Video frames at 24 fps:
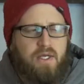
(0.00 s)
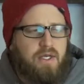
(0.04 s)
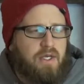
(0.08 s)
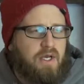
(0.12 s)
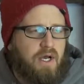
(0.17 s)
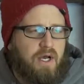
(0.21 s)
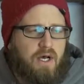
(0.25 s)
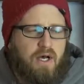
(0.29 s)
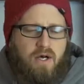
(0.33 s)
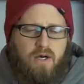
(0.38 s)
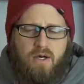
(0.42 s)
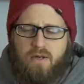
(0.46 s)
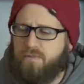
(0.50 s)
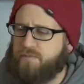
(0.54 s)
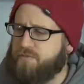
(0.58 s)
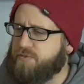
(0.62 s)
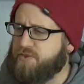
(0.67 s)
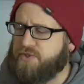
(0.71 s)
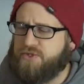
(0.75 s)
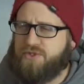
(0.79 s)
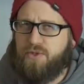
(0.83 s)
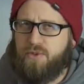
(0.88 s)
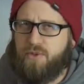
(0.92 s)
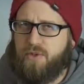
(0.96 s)

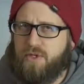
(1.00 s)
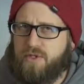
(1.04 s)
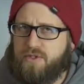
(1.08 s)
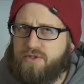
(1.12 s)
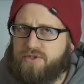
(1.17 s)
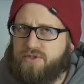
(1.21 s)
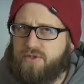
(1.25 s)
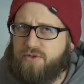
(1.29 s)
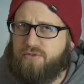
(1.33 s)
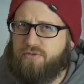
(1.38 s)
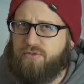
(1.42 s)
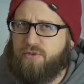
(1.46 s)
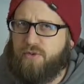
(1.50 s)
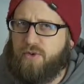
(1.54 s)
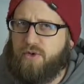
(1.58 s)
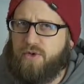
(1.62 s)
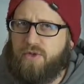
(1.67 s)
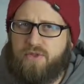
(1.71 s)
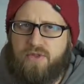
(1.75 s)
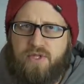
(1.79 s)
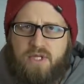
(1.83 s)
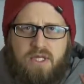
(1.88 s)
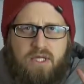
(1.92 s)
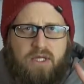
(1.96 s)
so on and so
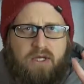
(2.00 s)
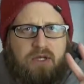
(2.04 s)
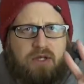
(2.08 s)
forth.